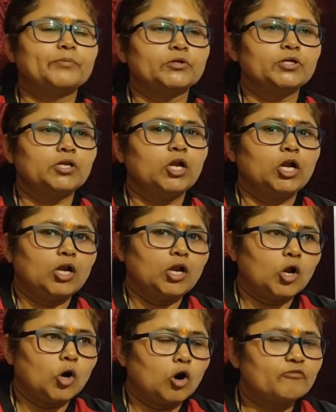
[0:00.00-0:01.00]
of a
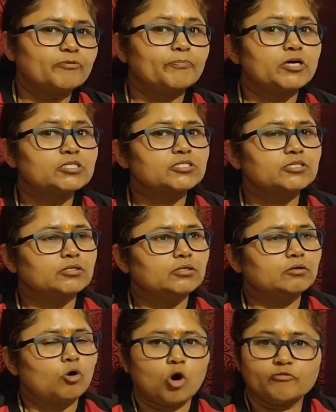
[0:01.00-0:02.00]
person, of a
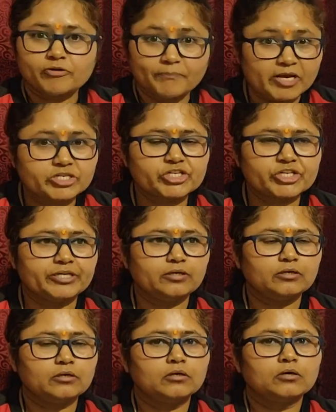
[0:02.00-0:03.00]
patient who
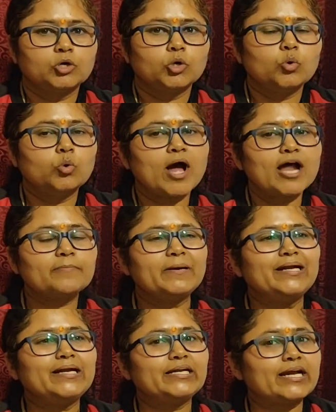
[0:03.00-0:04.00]
had been detected
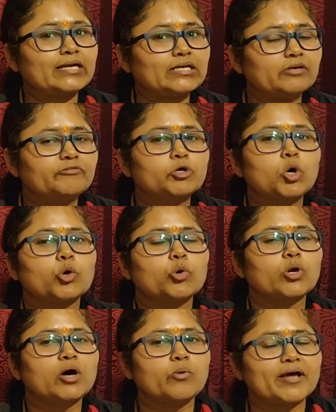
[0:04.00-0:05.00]
coronavirus
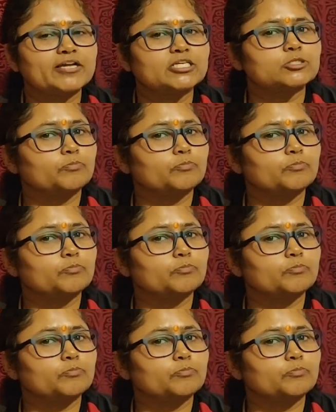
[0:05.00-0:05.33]
positive.